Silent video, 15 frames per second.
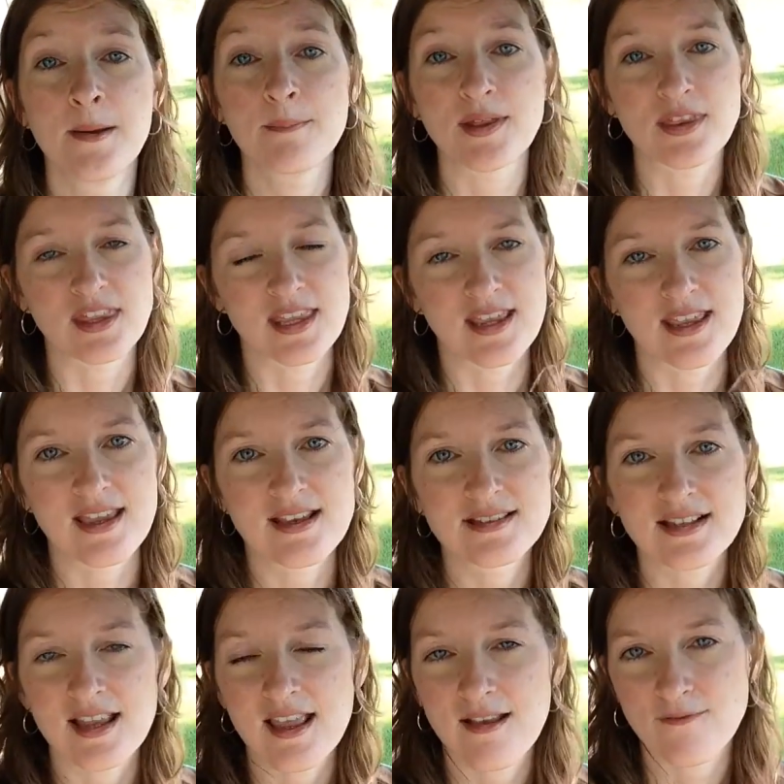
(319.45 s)
But the thing
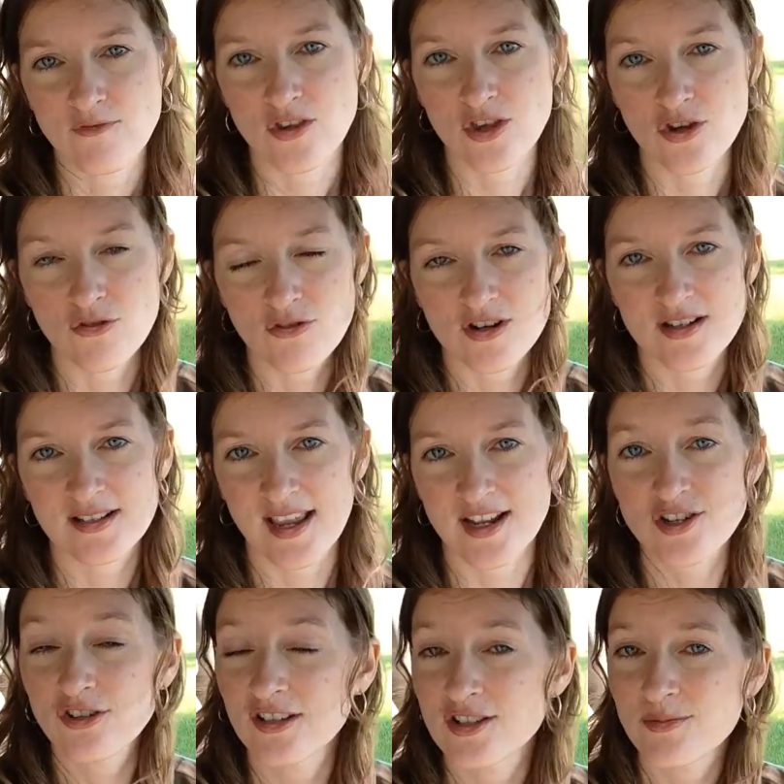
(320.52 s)
is, if your
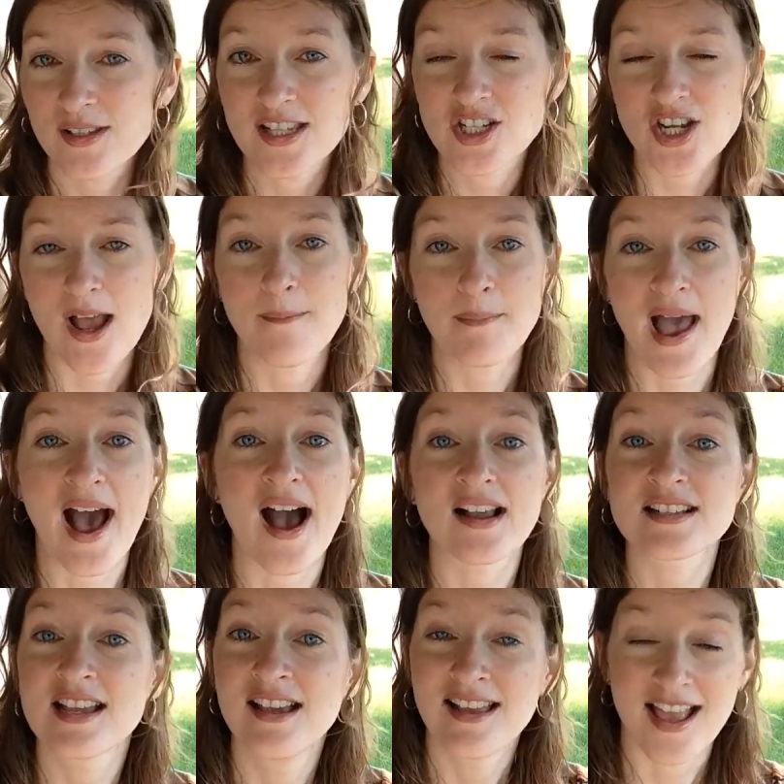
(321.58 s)
schedule is really
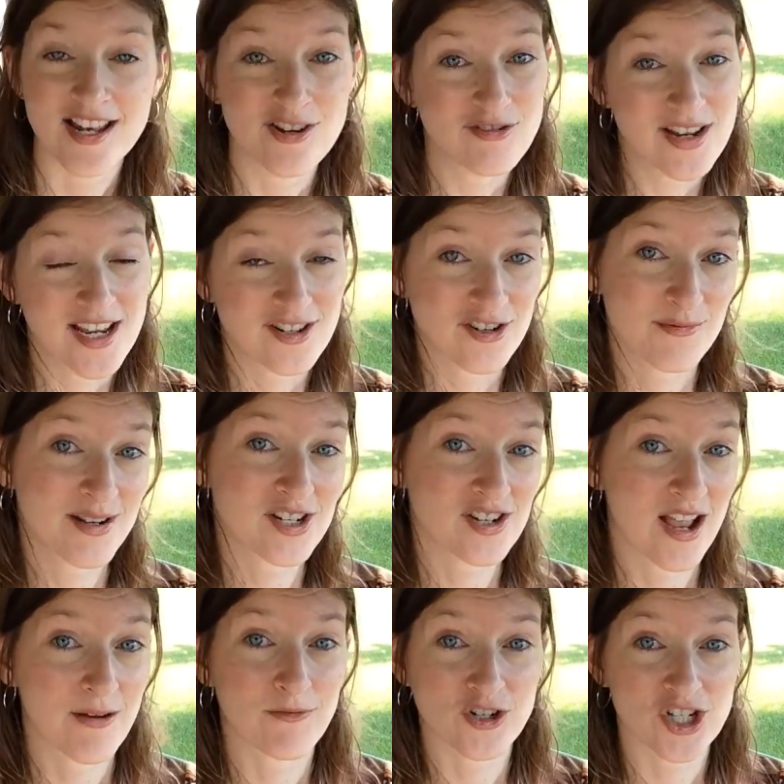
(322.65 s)
jam-packed and you take too much
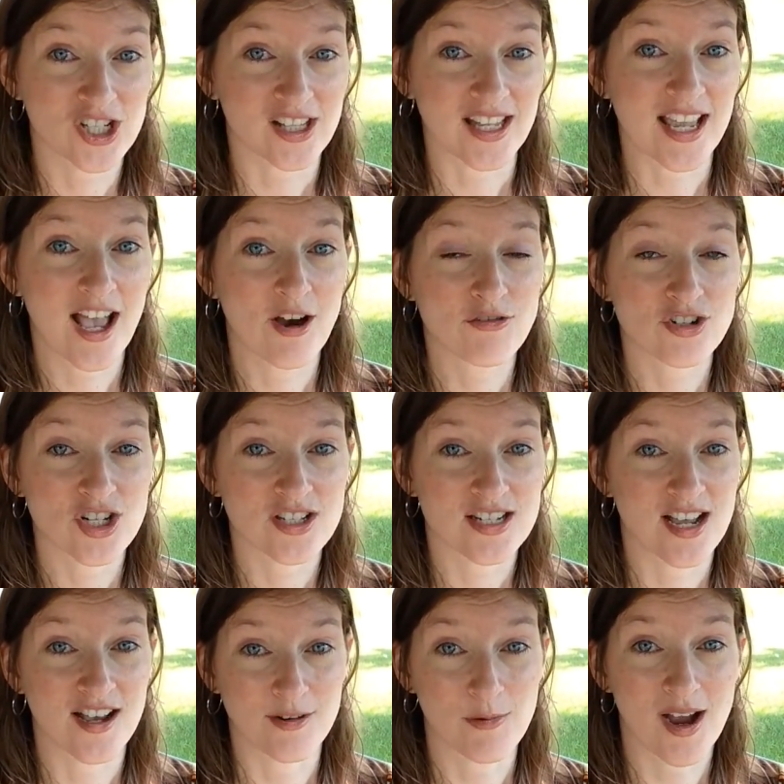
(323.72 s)
time for chilling out just
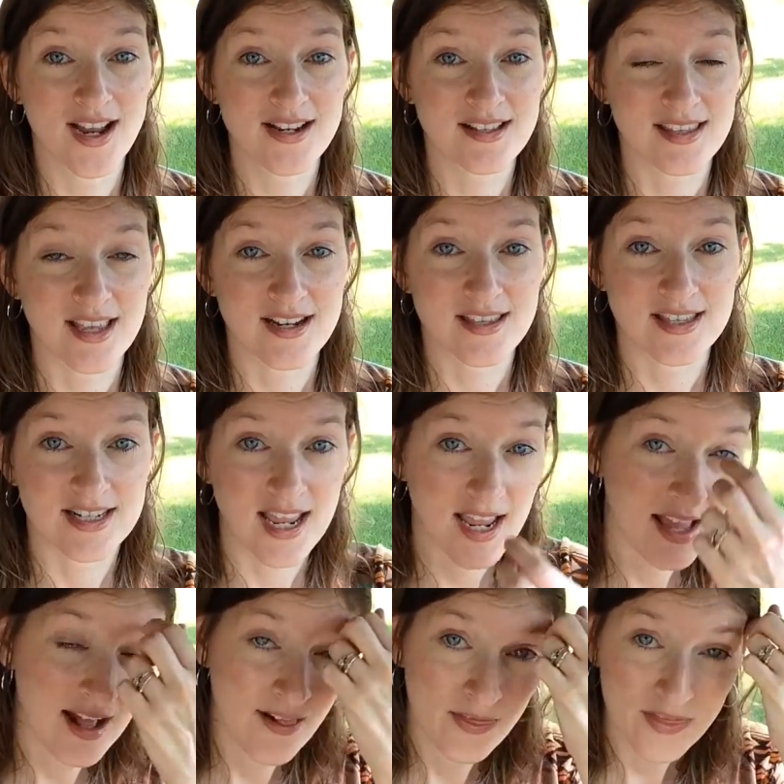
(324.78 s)
to unwind at the end of the
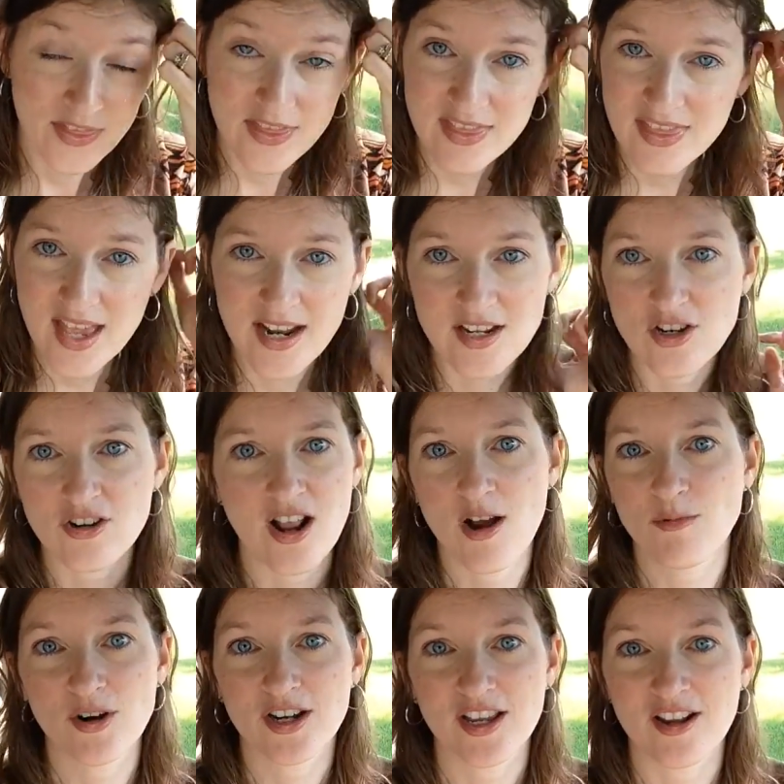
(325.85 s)
day, then you're
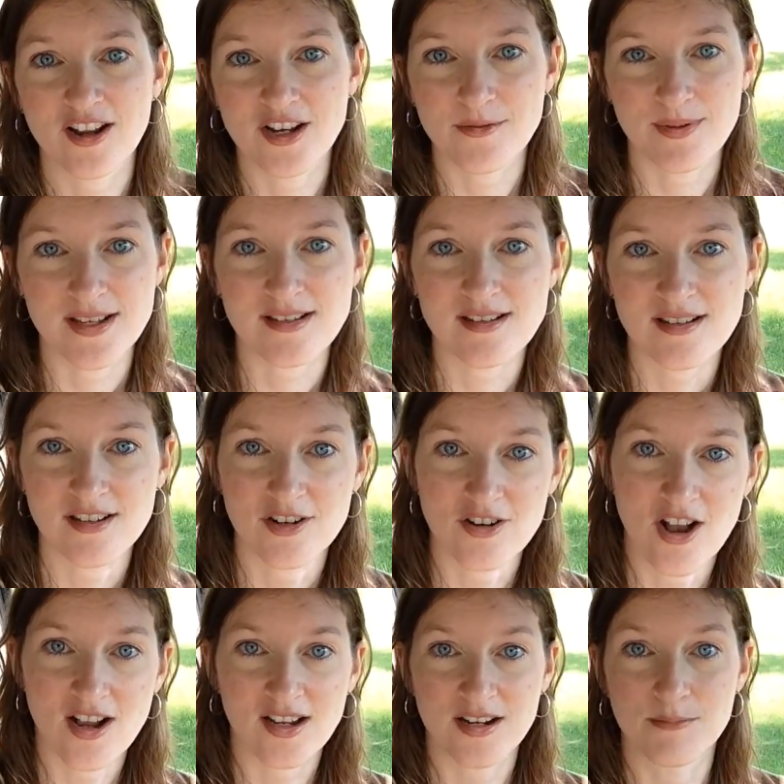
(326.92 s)
not working on your business and you're
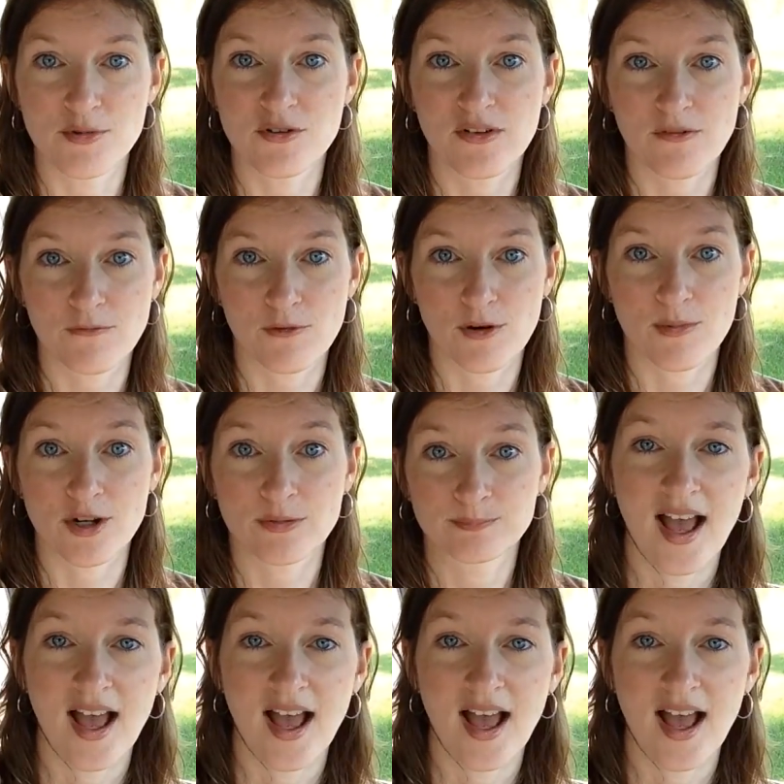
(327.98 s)
not going to move it forward.